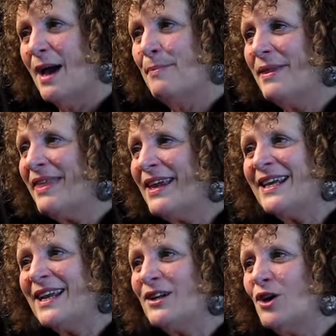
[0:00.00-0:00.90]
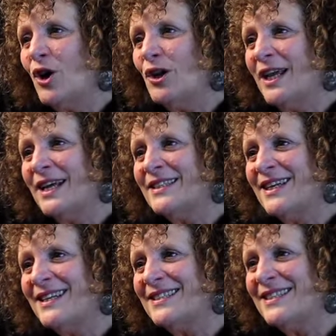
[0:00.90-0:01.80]
But then again, Colette
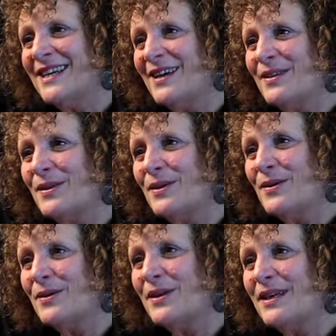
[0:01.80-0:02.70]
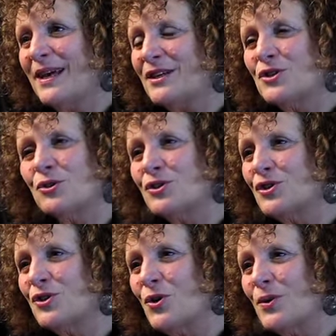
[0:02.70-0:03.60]
and the short
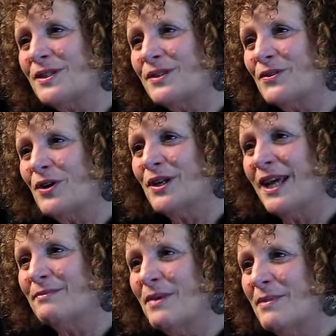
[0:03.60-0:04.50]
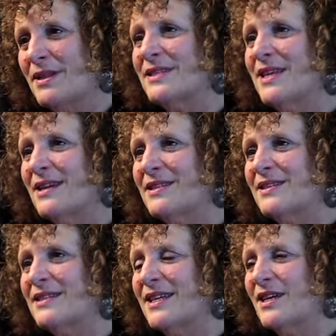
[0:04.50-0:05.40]
stories of Colette, My Mother's House
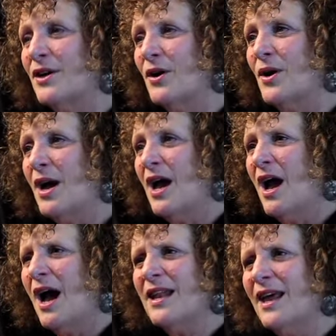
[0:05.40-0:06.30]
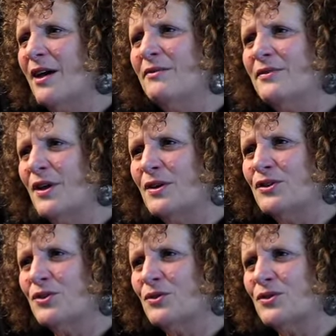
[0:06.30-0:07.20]
and Cedo, I loved those
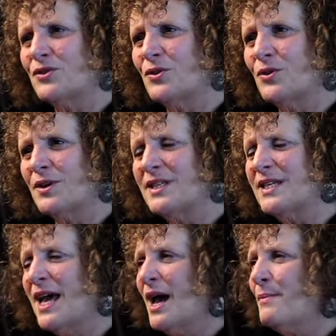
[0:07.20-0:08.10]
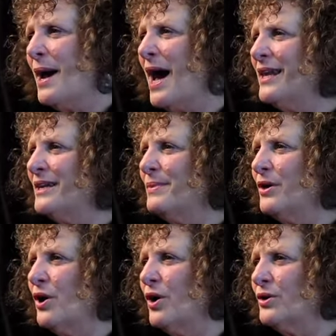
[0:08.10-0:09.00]
short stories, partly
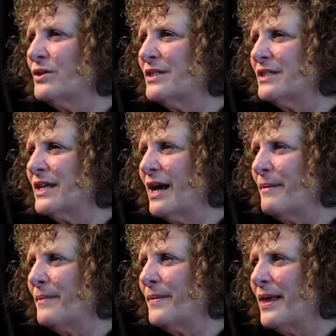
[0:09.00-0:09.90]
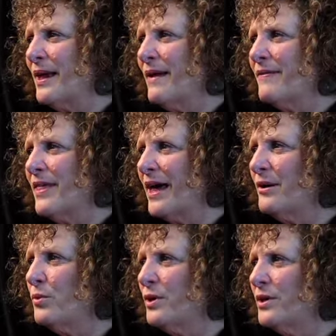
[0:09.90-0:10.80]
because
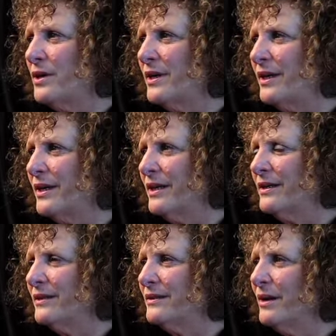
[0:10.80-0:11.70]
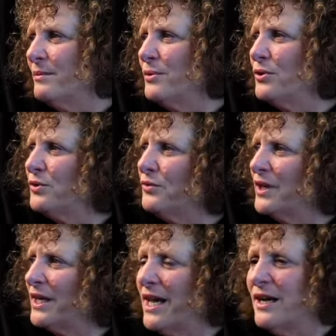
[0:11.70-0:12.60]
they were a beautiful
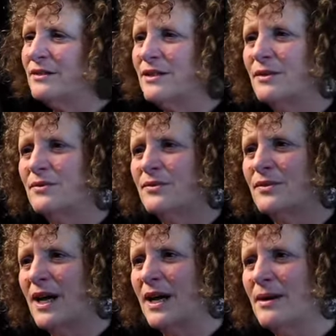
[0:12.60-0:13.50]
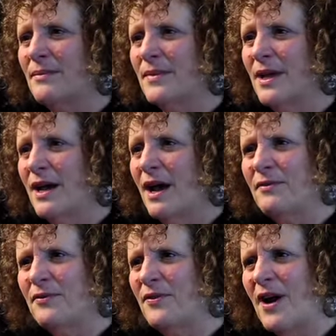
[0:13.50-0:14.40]
account of a
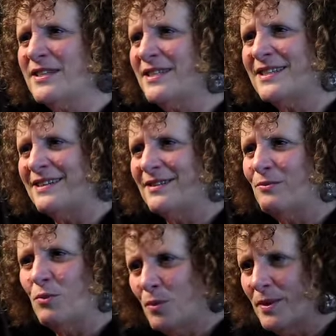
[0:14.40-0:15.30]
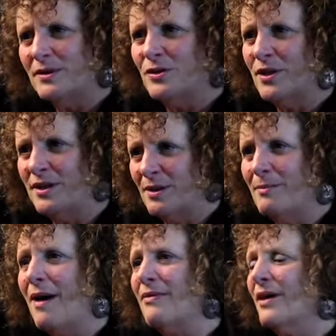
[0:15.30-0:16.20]
feisty woman in the
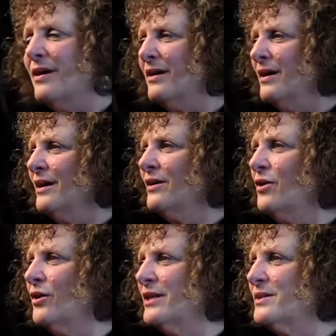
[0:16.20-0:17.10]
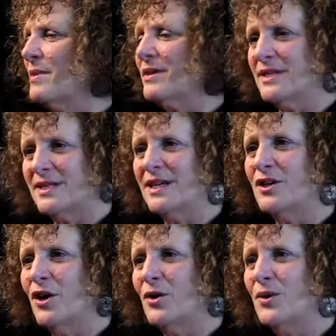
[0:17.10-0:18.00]
mother, Colette's mother,
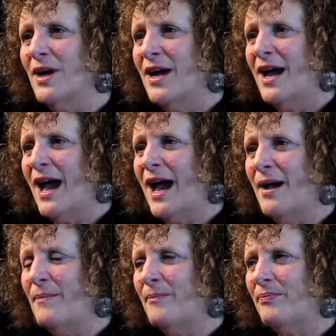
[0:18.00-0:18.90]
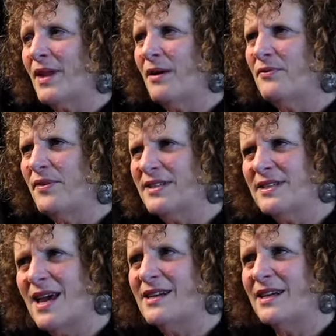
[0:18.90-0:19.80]
Cedo, a
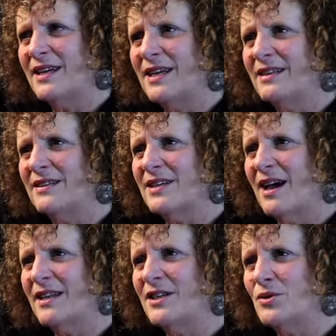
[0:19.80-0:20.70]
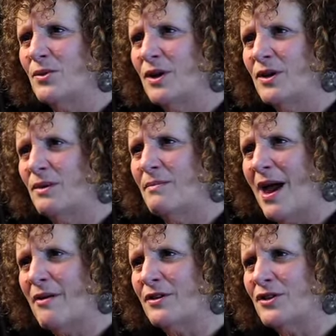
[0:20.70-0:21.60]
fascinating insight into a
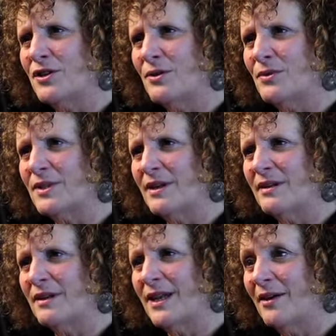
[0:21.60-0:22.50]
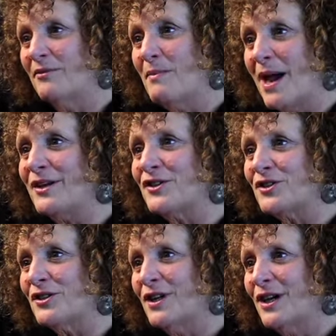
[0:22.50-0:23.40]
marriage that was a love
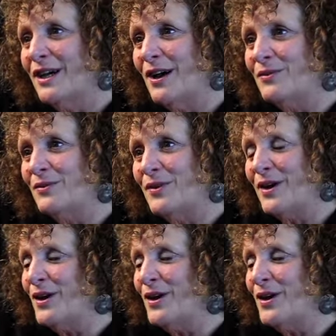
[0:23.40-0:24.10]
match of